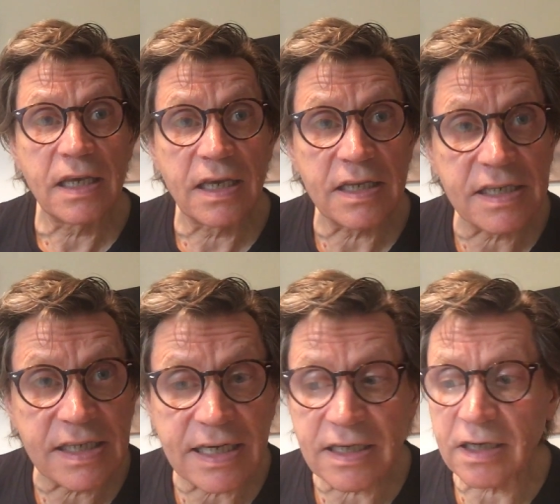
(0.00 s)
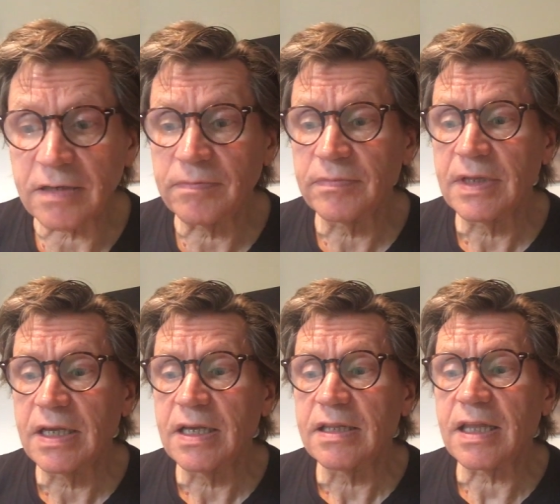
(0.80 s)
Consider
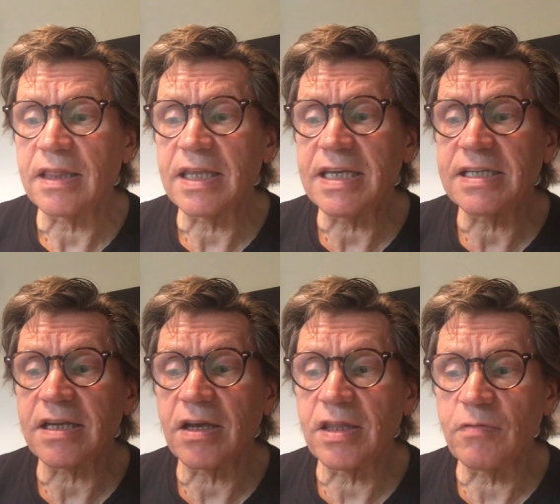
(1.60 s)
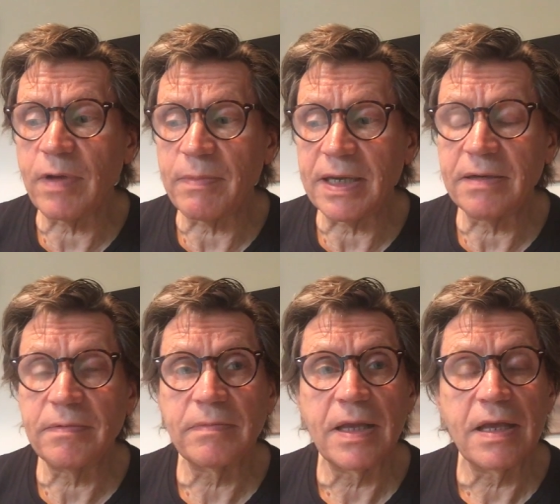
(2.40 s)
that these other women
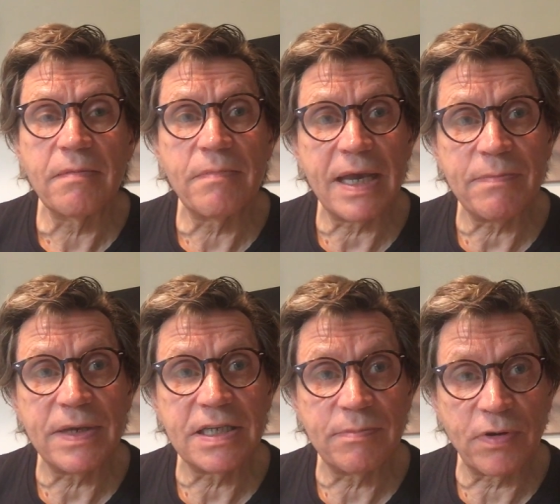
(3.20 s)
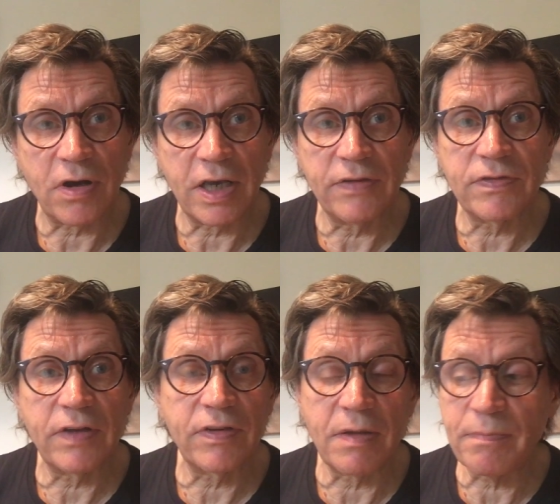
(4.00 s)
may be deprived
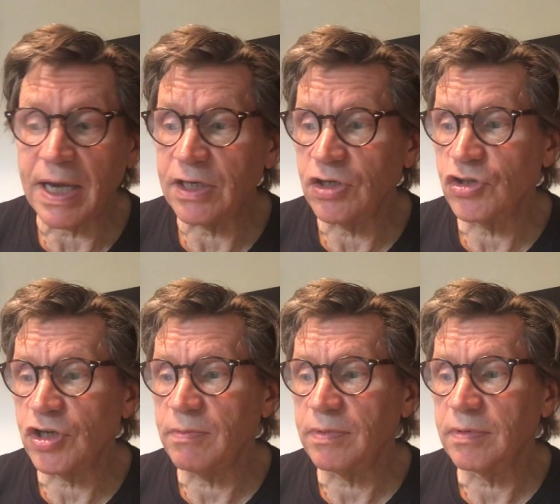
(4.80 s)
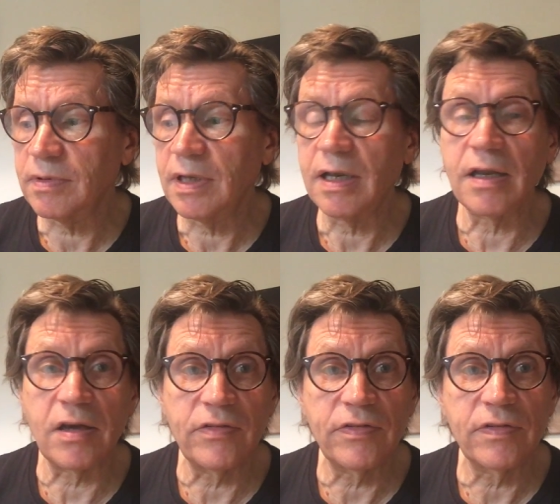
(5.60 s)
of companionship,
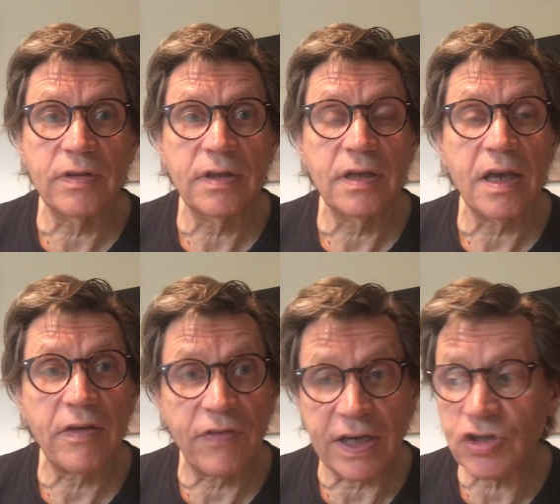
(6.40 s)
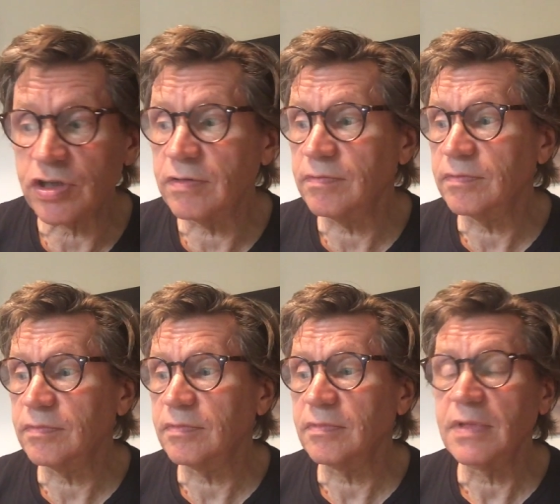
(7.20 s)
love, affection,
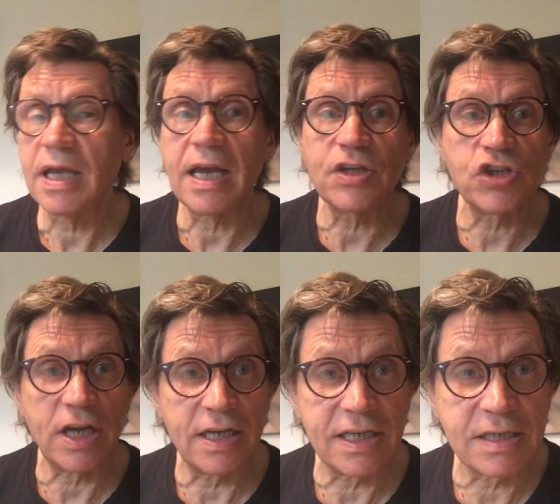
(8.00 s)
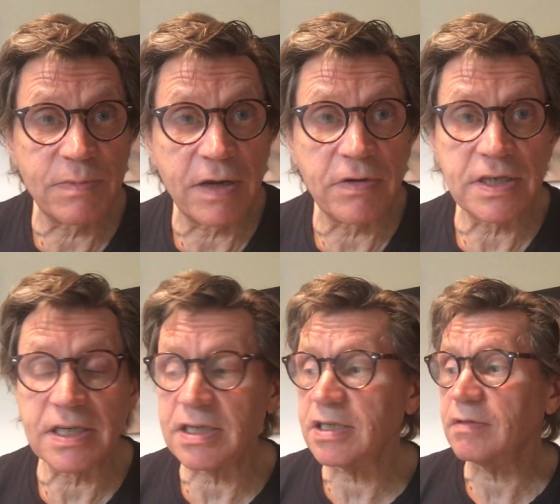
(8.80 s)
and shared
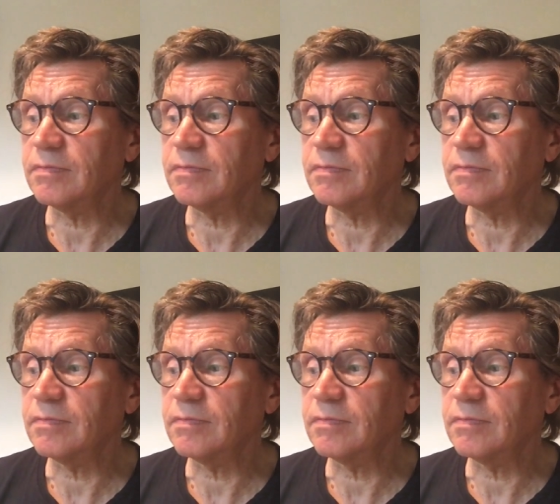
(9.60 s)
experiences.